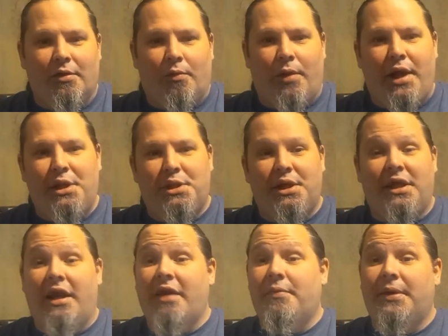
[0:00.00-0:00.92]

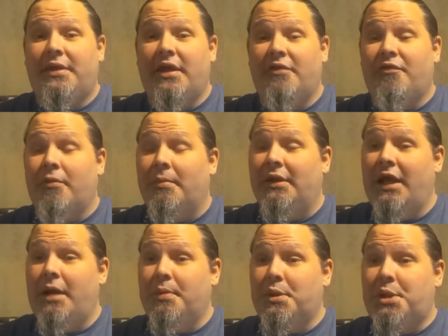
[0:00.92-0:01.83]
ranging in everything from a
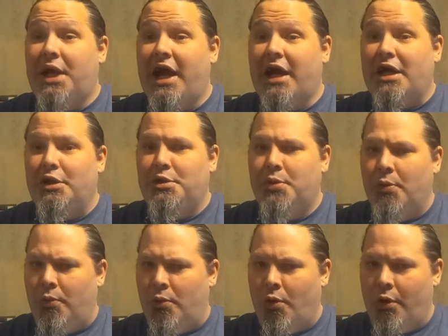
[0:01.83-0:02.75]
laborjack
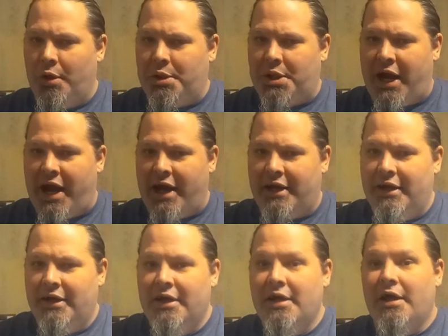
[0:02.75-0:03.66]
to a
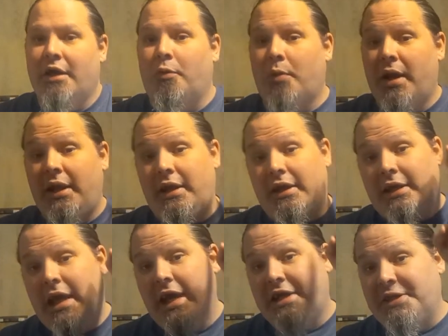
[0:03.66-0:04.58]
warjack, and ready to
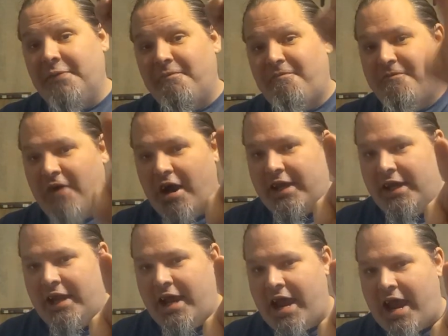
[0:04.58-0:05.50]
kick some
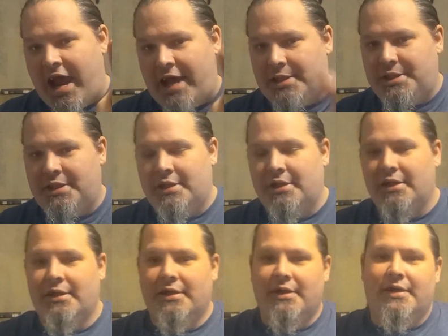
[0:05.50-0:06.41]
fucking ass.
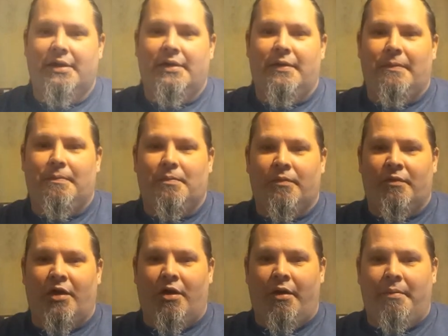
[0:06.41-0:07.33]

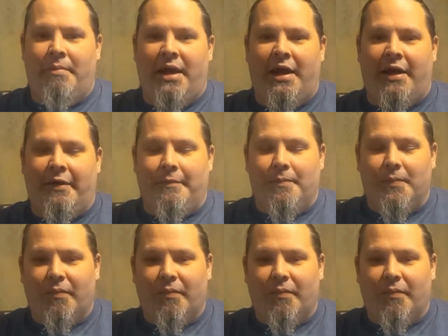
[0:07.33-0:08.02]
Oh man.